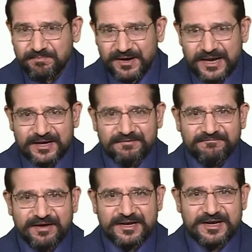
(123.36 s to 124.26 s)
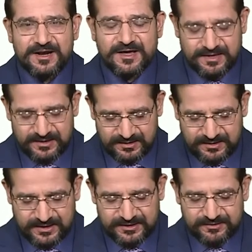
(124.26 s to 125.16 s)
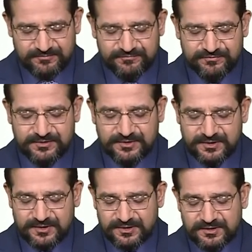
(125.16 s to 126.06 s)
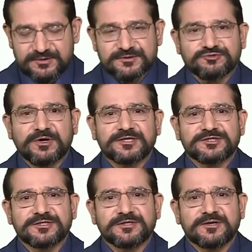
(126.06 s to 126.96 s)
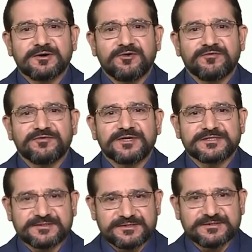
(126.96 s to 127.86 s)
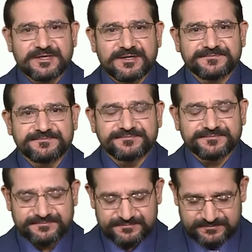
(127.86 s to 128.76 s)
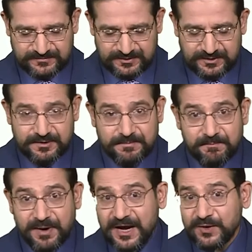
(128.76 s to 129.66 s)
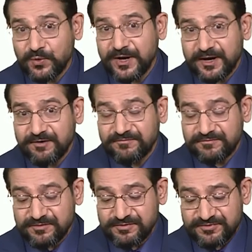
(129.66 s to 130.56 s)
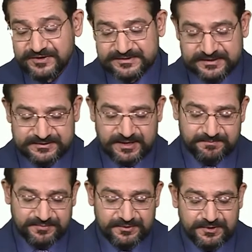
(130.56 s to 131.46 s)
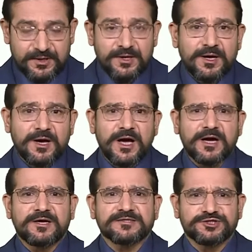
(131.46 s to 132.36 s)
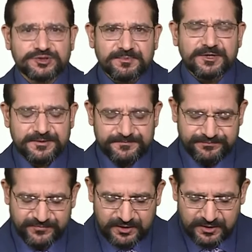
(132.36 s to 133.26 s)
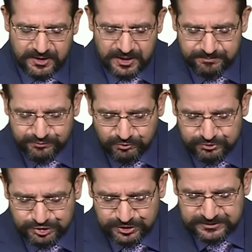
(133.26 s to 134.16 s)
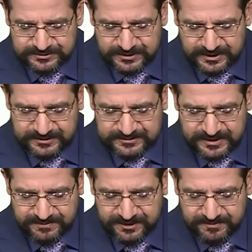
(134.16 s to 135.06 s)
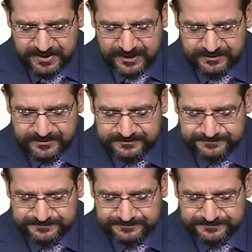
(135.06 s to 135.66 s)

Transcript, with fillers: plain vanilla kind of uh, structure of istisna by way of this example. A customer approaches an Islamic bank